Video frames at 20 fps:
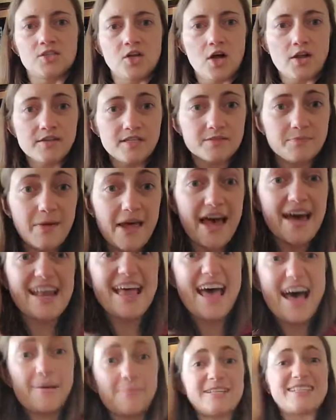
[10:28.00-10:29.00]
all these bad
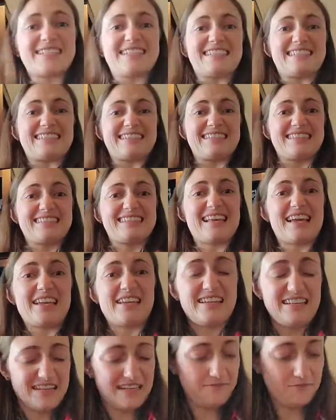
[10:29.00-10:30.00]
habits
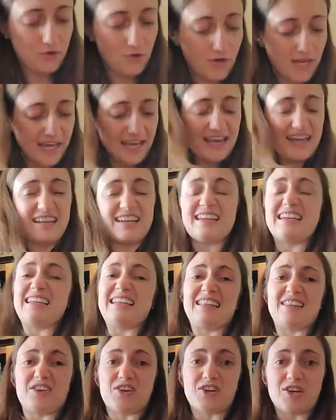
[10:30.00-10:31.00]
that if you get,
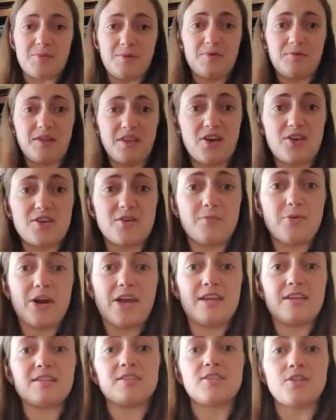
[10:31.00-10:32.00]
they're gonna be really hard to
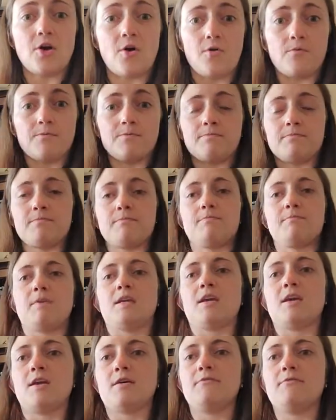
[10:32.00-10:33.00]
break. So be
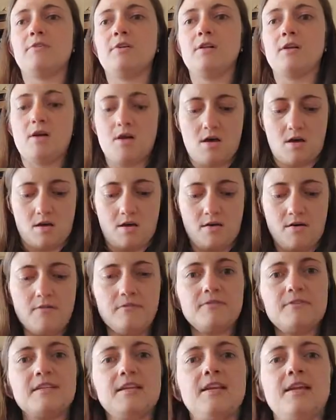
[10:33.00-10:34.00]
careful
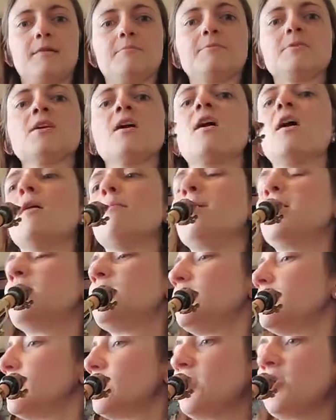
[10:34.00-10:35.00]
of sitting up tall,
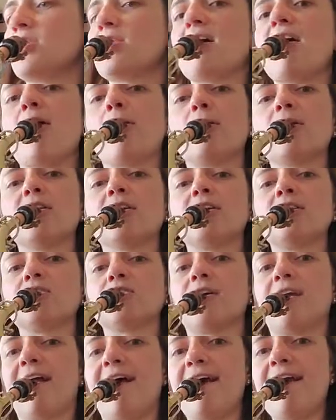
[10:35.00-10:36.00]
making sure that we're looking
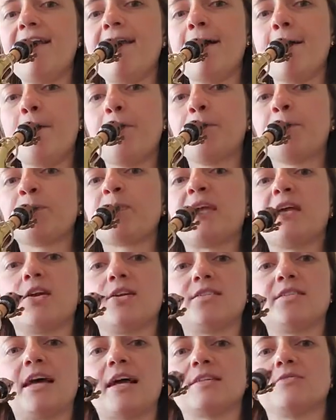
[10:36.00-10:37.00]
straight ahead. And our
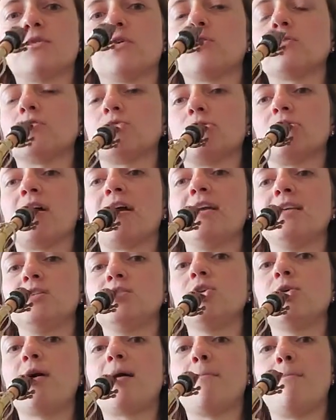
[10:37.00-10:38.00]
saxophone goes right
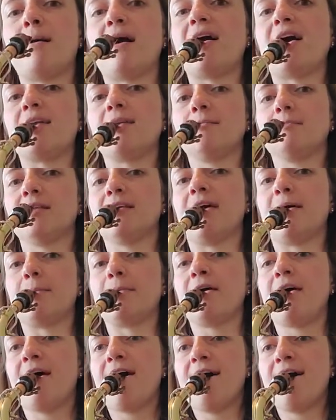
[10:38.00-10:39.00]
to our bottom lip.
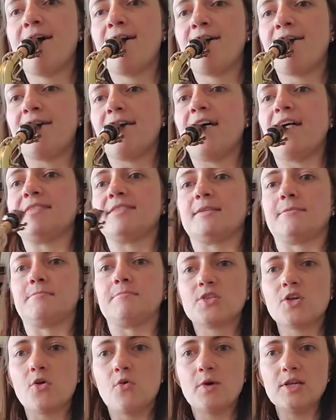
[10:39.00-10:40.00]
Awesome.
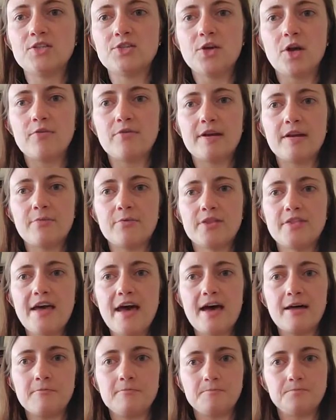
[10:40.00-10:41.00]
So once you're all ready with
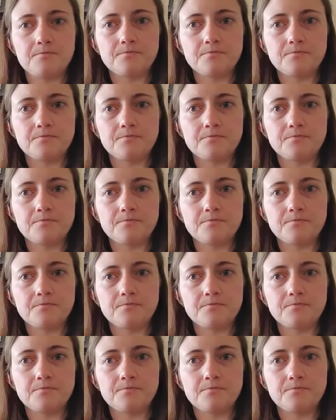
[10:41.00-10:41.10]
that,